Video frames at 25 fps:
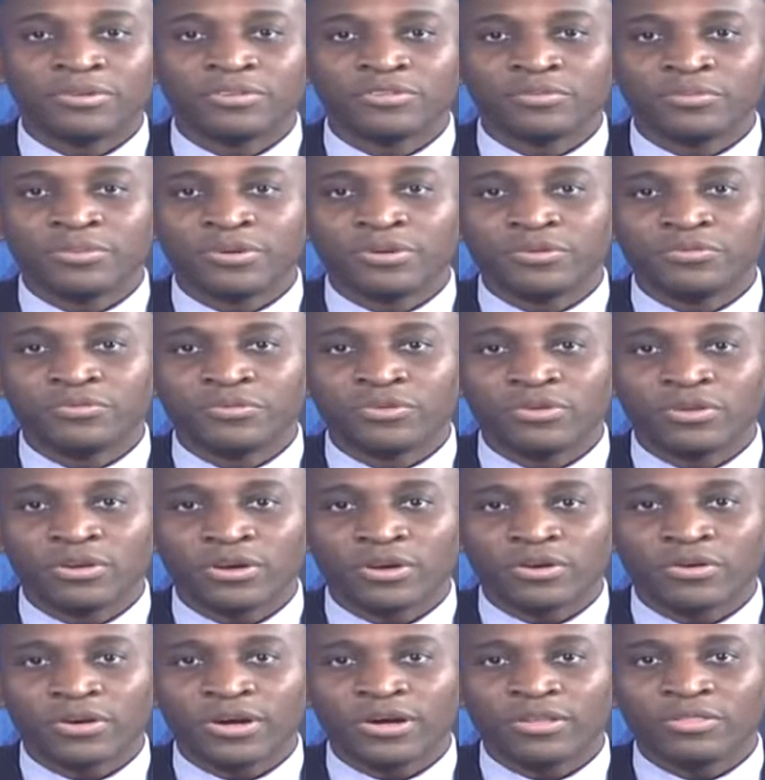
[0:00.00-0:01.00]
but if you
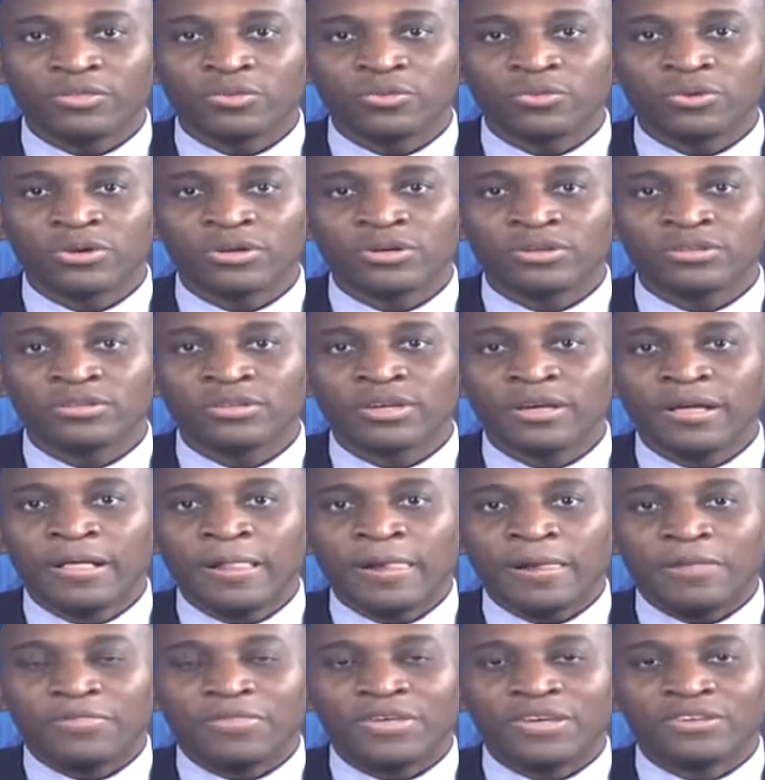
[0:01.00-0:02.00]
look around the world,
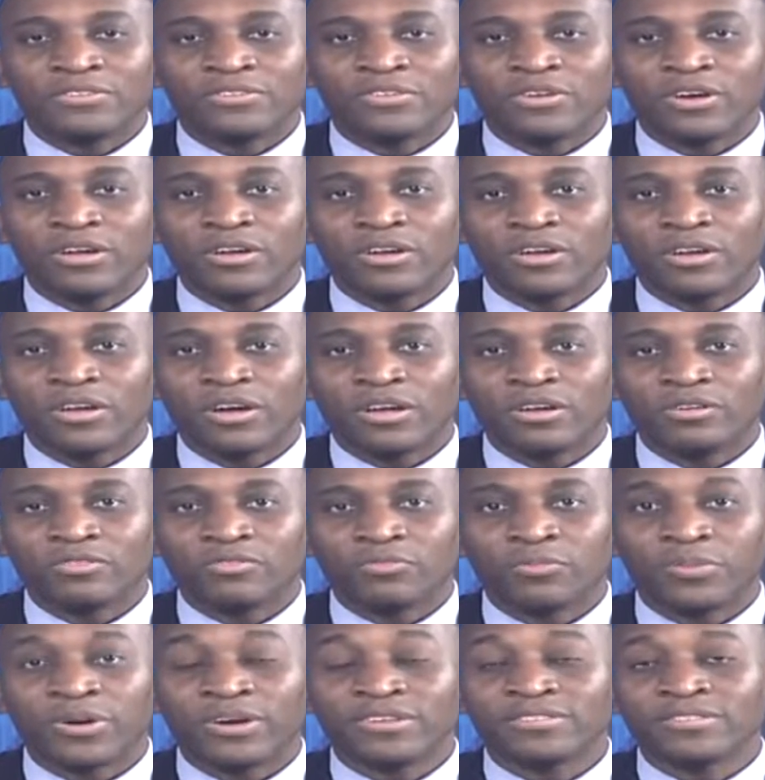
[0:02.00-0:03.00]
there's not a lot
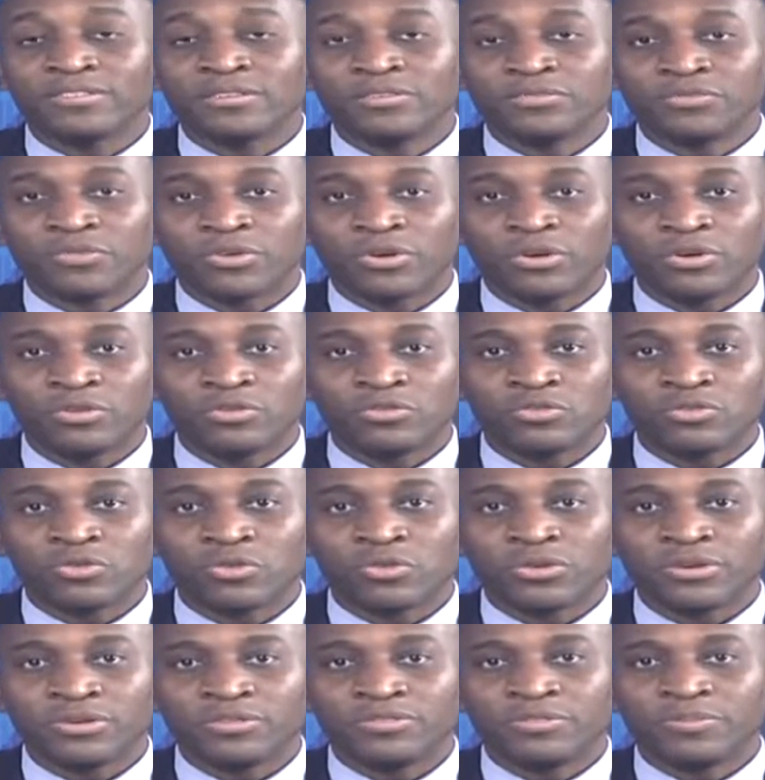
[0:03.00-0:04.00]
of positive growth
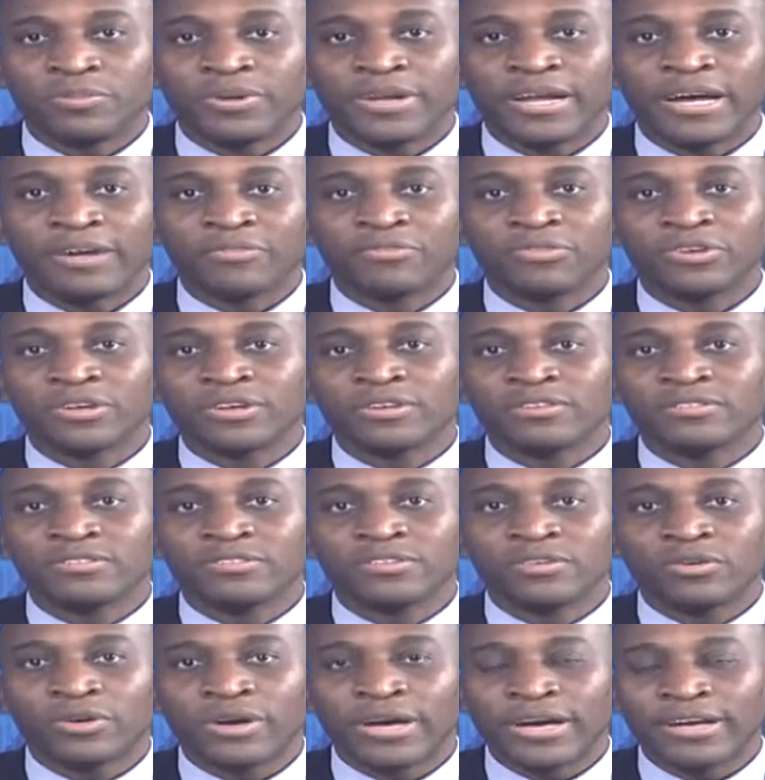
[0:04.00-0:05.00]
stories. But Africa
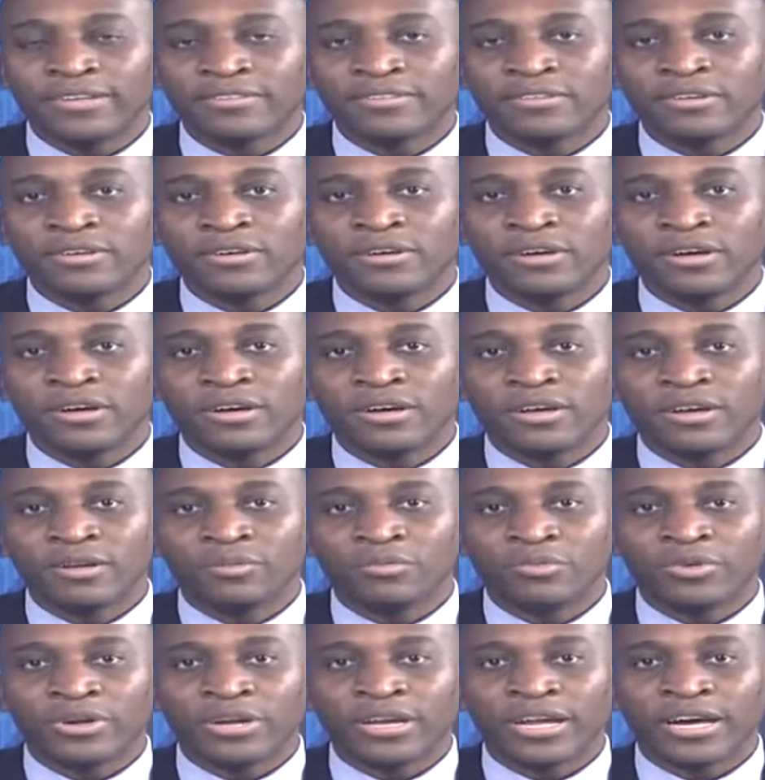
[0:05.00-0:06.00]
still has a
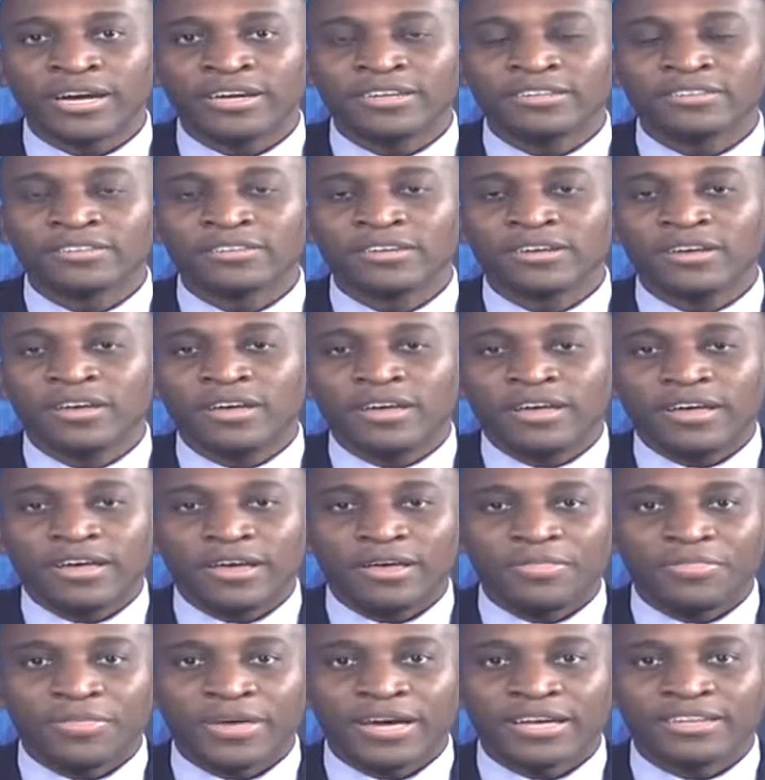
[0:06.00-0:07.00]
glimmering light
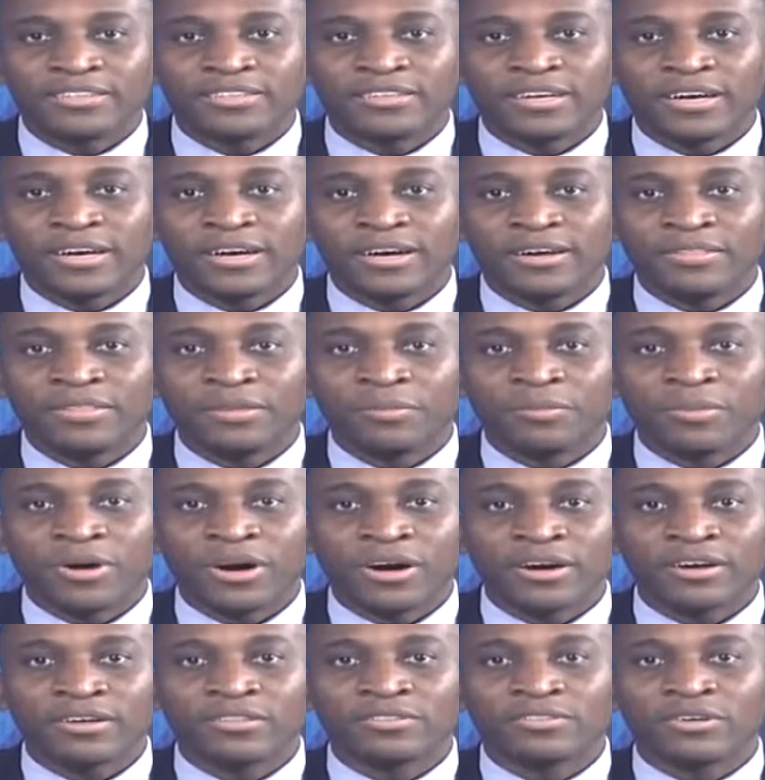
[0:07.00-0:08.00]
in that the
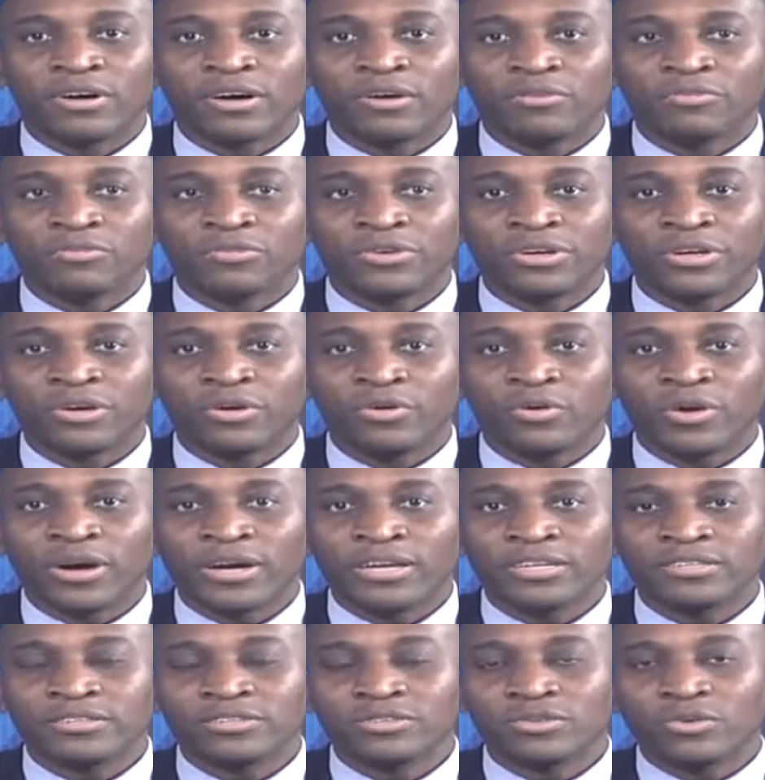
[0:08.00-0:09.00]
markets are offering
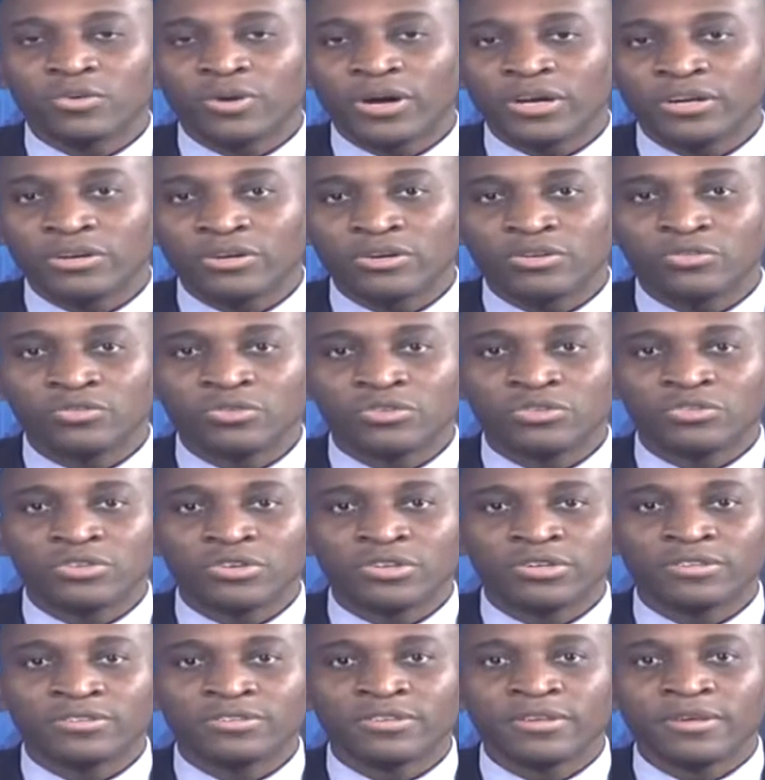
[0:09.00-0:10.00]
quite good
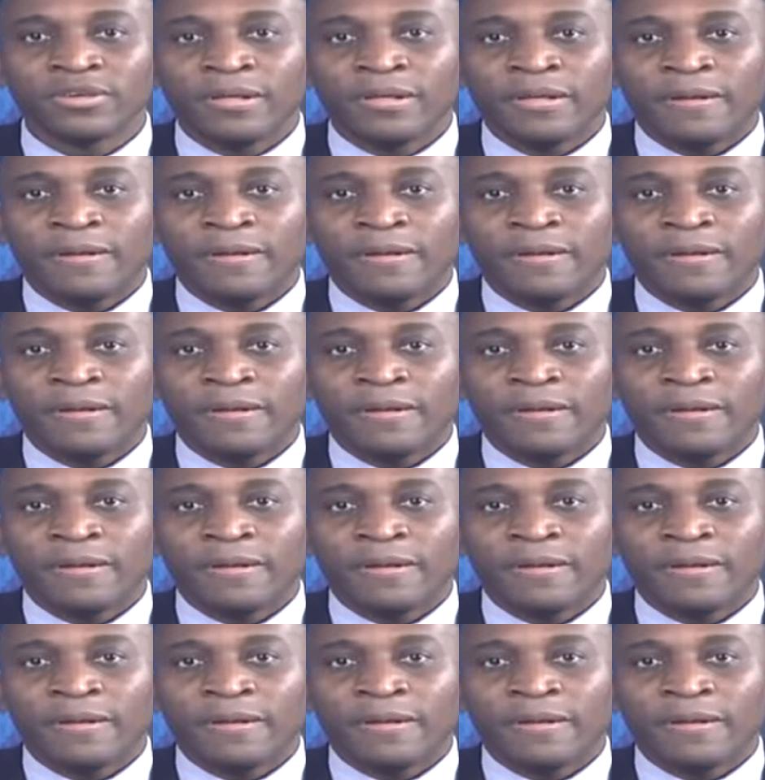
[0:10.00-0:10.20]
returns.